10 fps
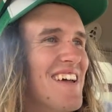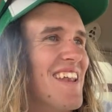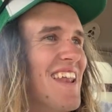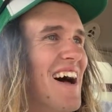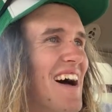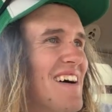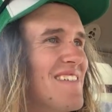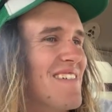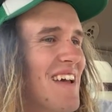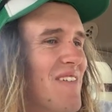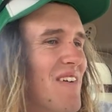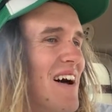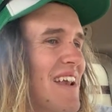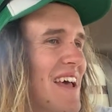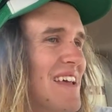Nah,
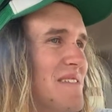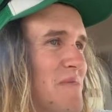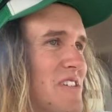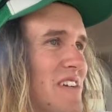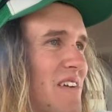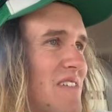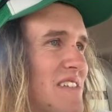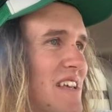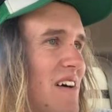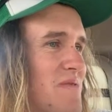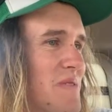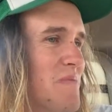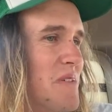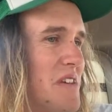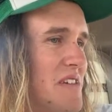everyone needs a machinery
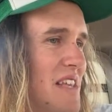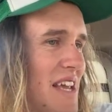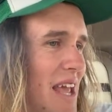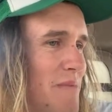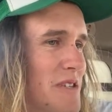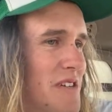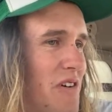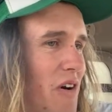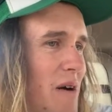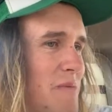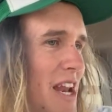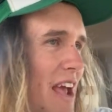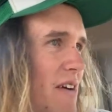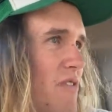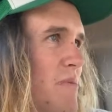salesman because there comes a time
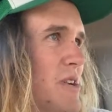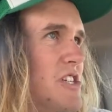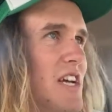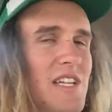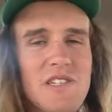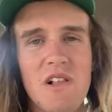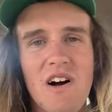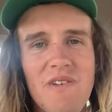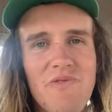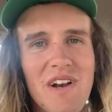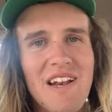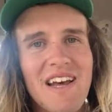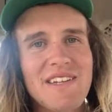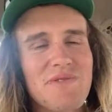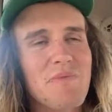in every machine's life when it
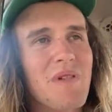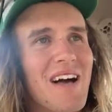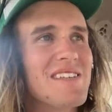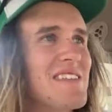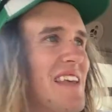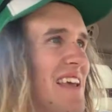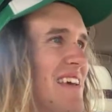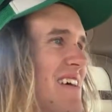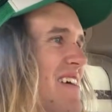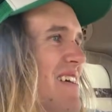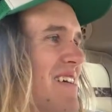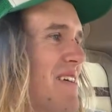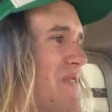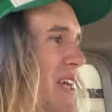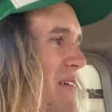needs replacing.
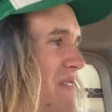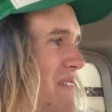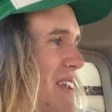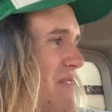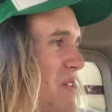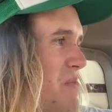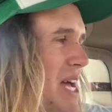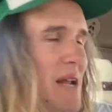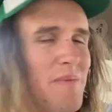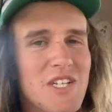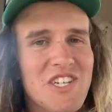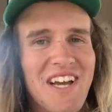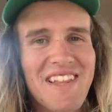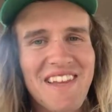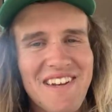I've never met a
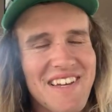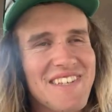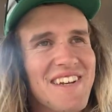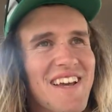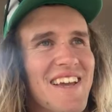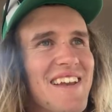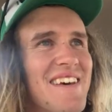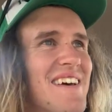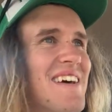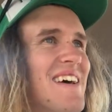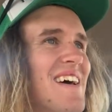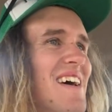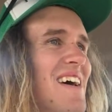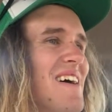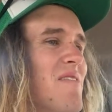machine that doesn't need
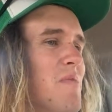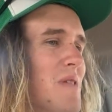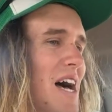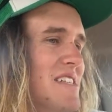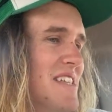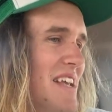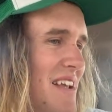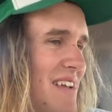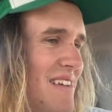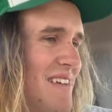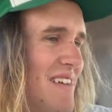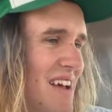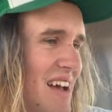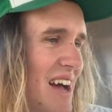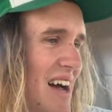replacing.
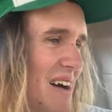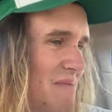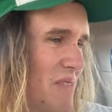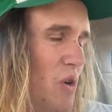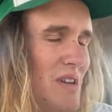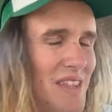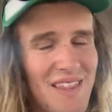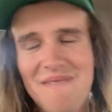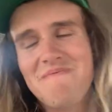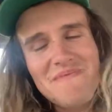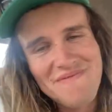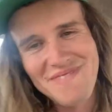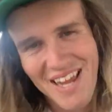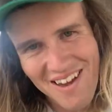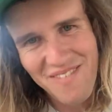or
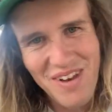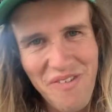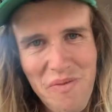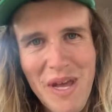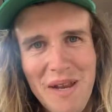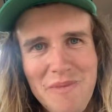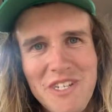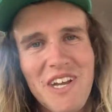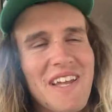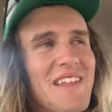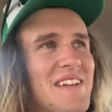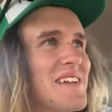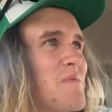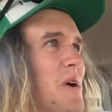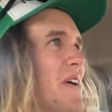I've never met a machine that
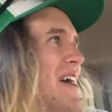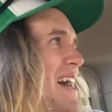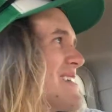didn't wear out,